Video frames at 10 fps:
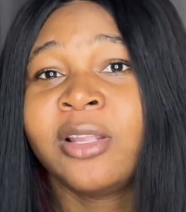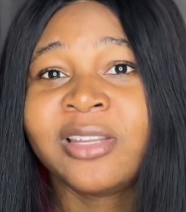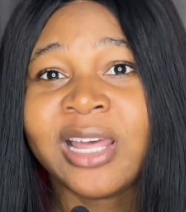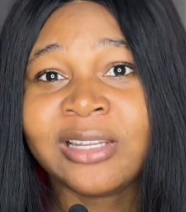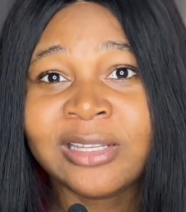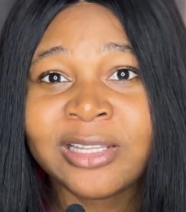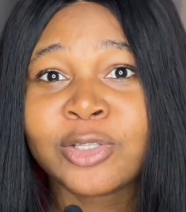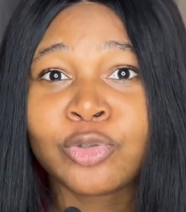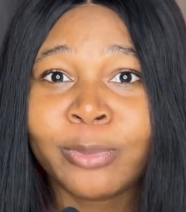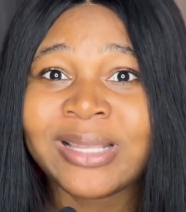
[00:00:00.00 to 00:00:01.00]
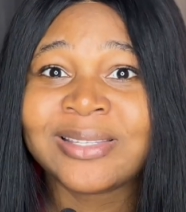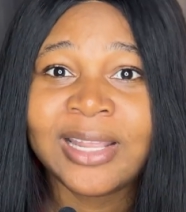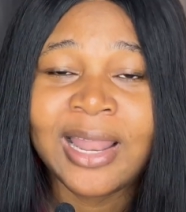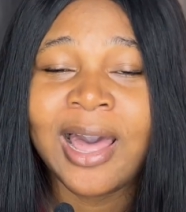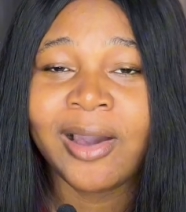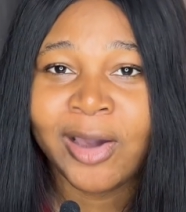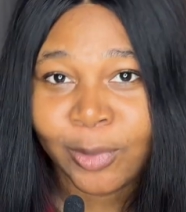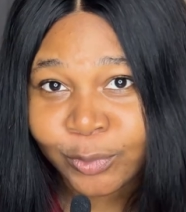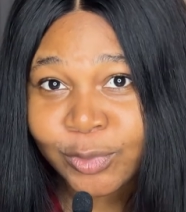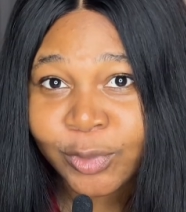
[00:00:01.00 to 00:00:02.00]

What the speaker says: There are the links to my seller account,